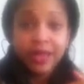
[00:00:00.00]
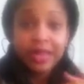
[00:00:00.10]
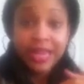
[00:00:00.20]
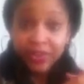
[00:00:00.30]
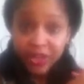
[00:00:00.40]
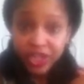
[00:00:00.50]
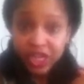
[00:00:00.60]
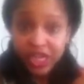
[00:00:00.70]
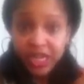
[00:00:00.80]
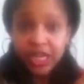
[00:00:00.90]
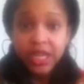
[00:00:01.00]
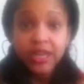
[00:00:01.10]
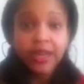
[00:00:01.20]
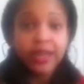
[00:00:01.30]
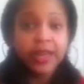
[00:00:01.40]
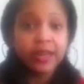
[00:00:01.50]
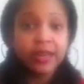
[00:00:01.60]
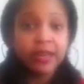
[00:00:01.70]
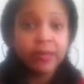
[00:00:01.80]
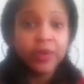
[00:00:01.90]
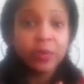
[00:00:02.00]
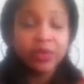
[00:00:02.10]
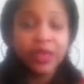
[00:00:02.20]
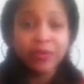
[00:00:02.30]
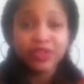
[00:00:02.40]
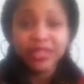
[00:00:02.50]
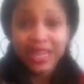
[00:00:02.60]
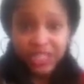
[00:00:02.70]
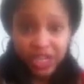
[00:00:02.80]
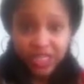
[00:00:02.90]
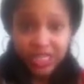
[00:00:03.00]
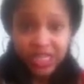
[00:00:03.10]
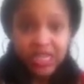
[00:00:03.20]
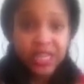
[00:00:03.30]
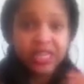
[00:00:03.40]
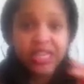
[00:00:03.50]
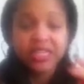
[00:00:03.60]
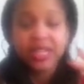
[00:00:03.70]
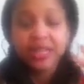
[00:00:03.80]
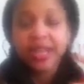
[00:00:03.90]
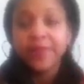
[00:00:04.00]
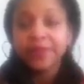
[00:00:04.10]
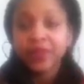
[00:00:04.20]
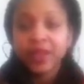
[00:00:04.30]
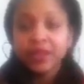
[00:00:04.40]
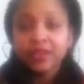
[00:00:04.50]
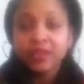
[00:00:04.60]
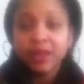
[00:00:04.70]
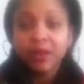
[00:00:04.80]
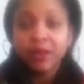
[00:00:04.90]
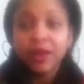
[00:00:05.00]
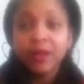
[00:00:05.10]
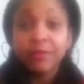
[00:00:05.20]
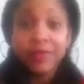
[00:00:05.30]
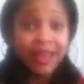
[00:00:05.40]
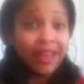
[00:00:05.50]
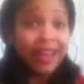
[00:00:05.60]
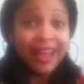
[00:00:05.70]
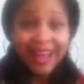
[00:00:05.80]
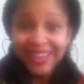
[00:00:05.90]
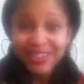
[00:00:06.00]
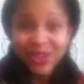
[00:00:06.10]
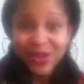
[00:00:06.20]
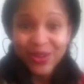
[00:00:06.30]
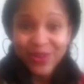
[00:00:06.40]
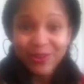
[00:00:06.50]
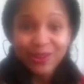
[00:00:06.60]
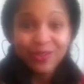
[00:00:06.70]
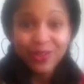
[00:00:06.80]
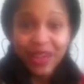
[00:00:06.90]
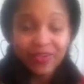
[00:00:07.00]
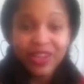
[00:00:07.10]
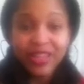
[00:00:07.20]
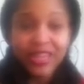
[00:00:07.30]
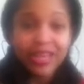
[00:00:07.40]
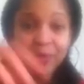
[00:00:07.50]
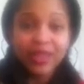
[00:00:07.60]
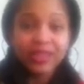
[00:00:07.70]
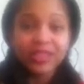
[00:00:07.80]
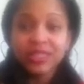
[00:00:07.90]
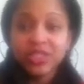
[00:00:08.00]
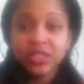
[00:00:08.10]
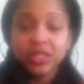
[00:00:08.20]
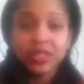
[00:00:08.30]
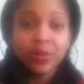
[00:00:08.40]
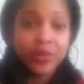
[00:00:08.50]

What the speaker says: energy and helping like with your digestion and things like that. So yeah, I use coconut oil for everything. I mean, this is just the